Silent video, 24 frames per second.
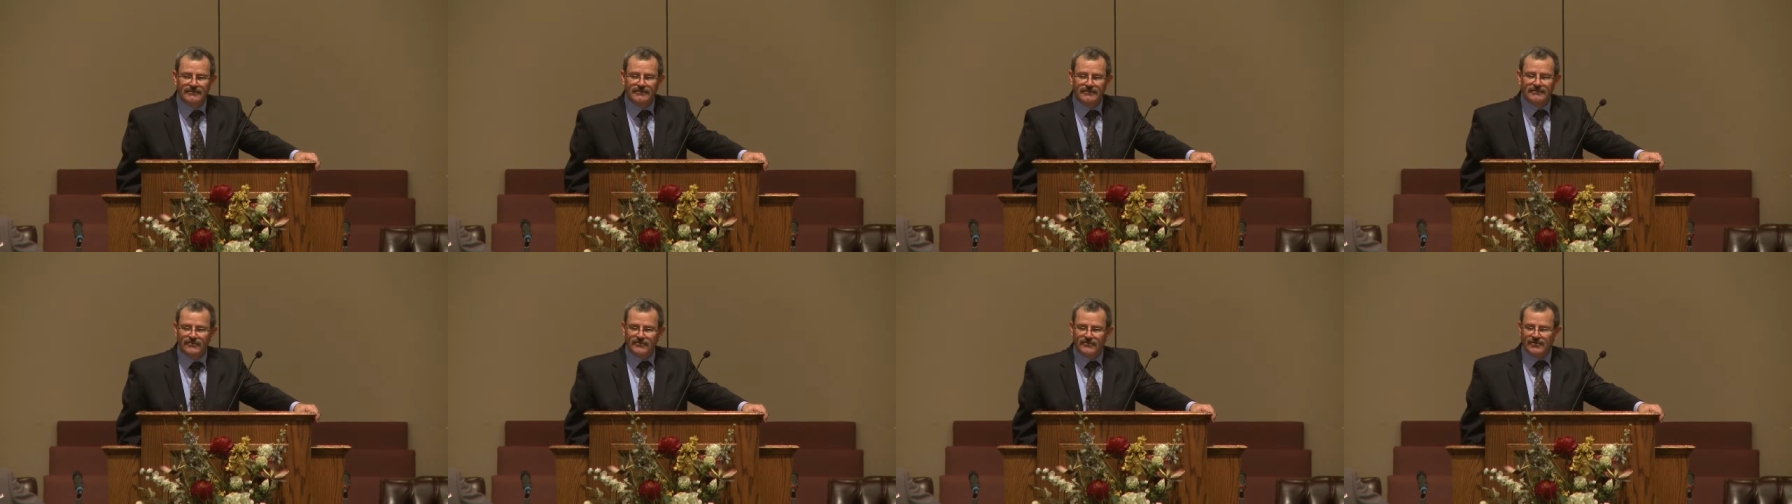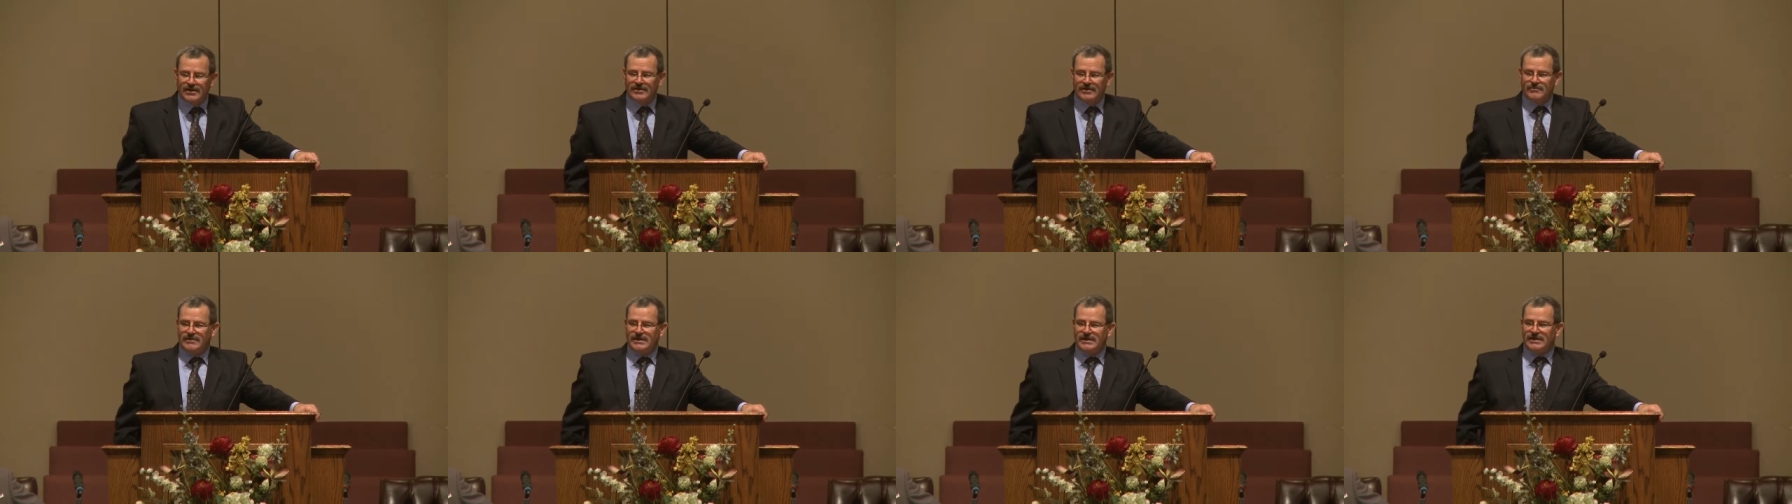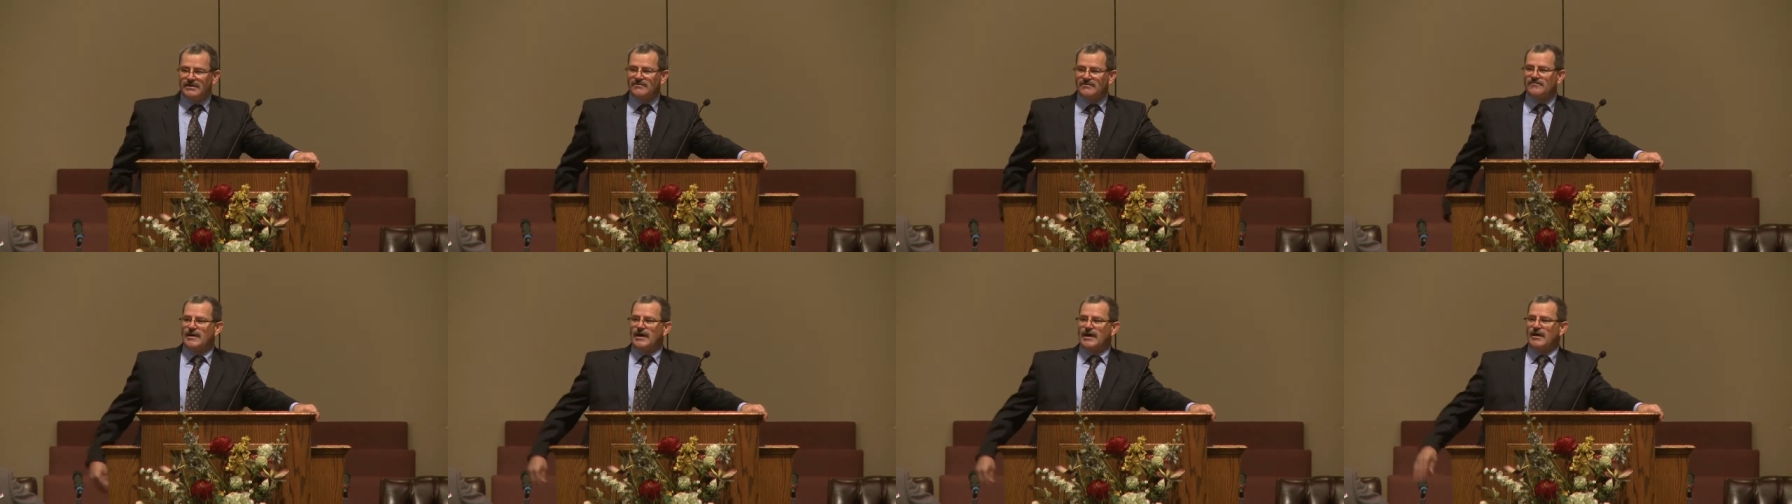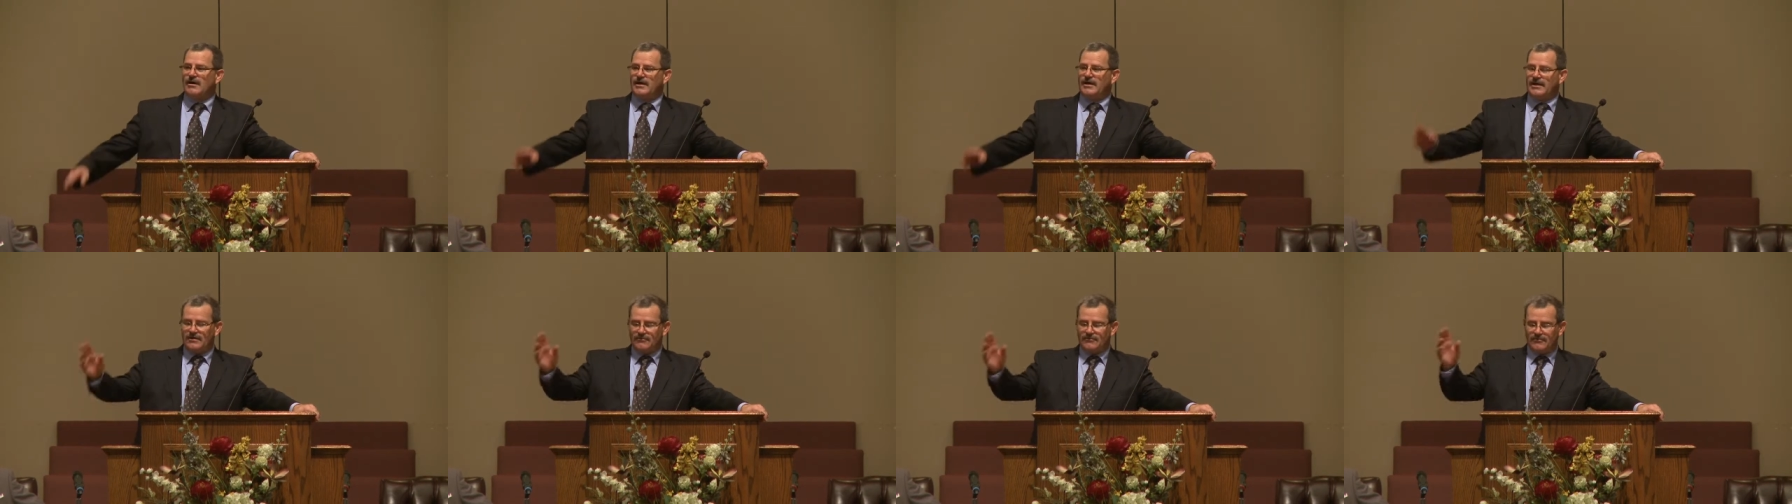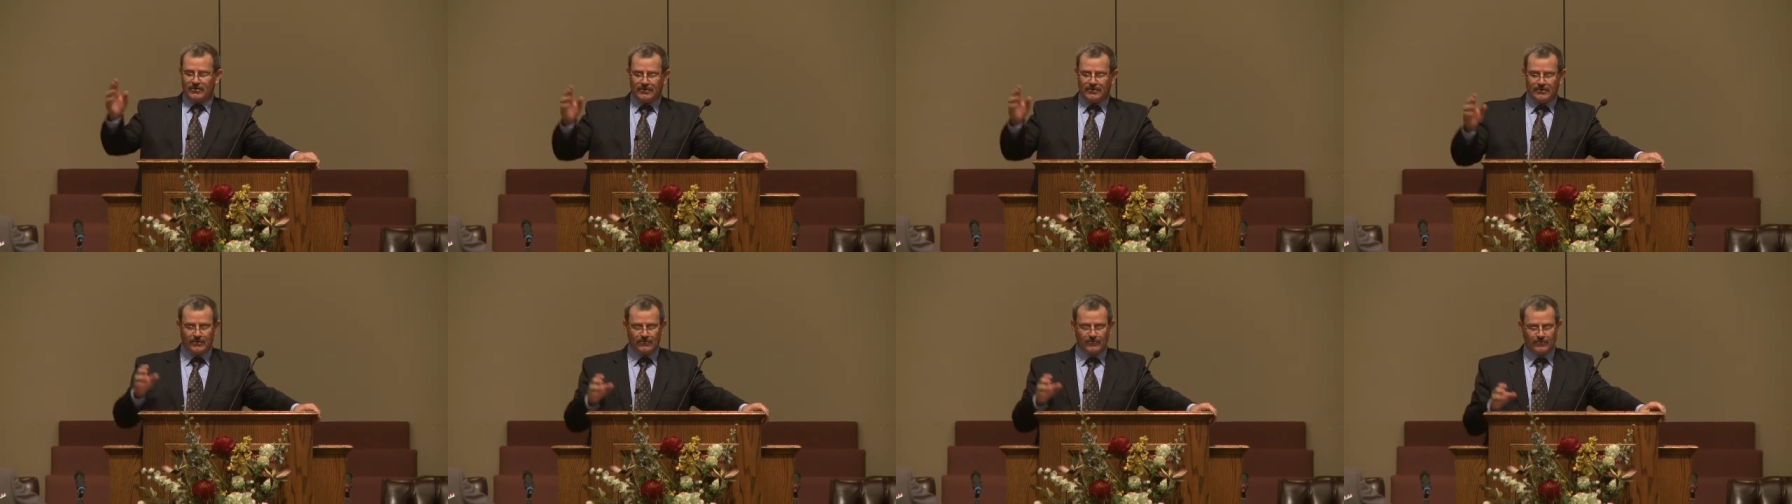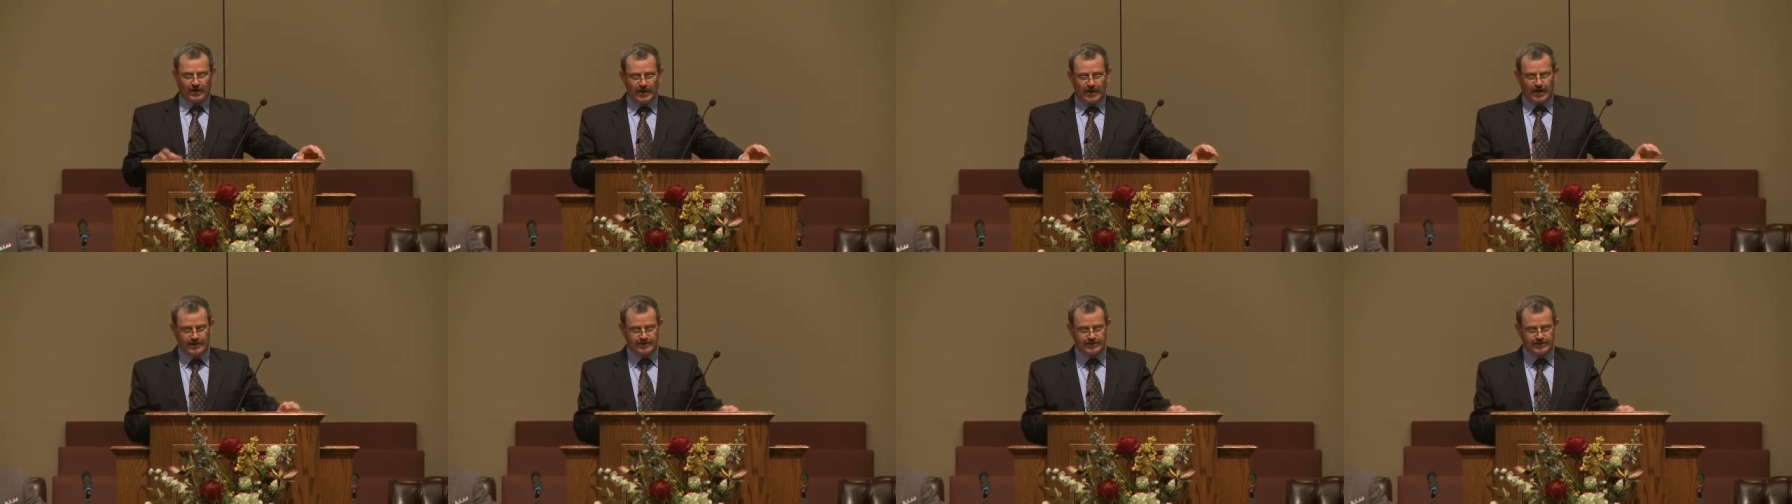Send me. Let's bow our heads and close our eyes